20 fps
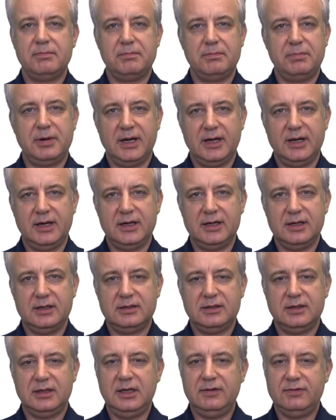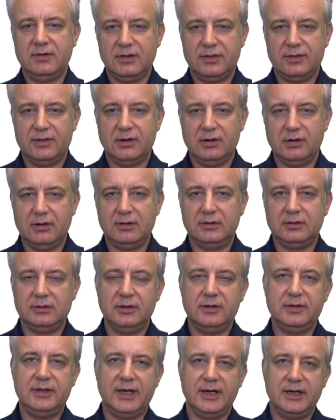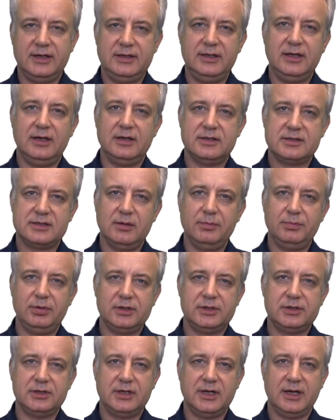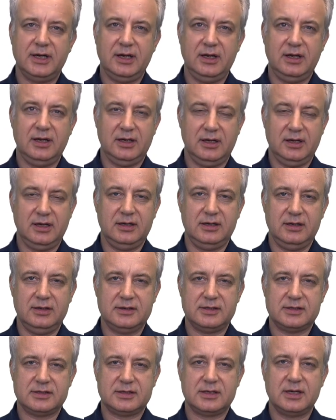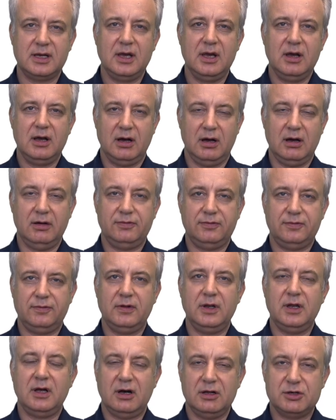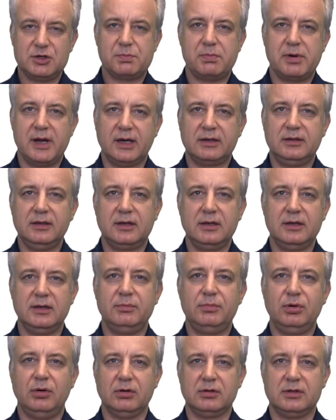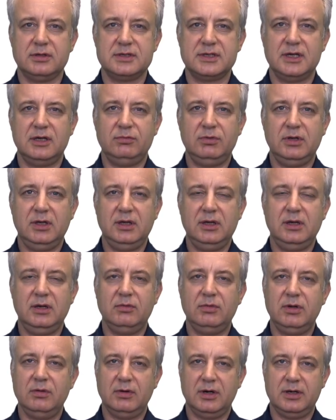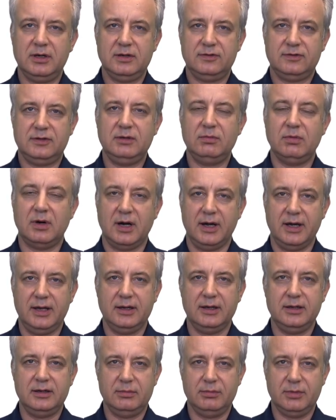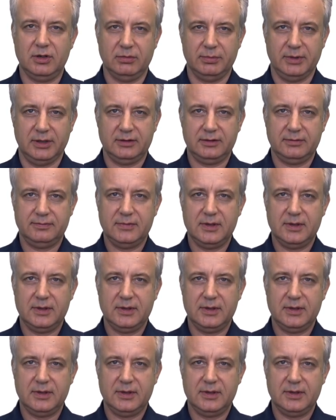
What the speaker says: But even though the idea is simple today, it is of large practical importance, and we want to see why in a moment.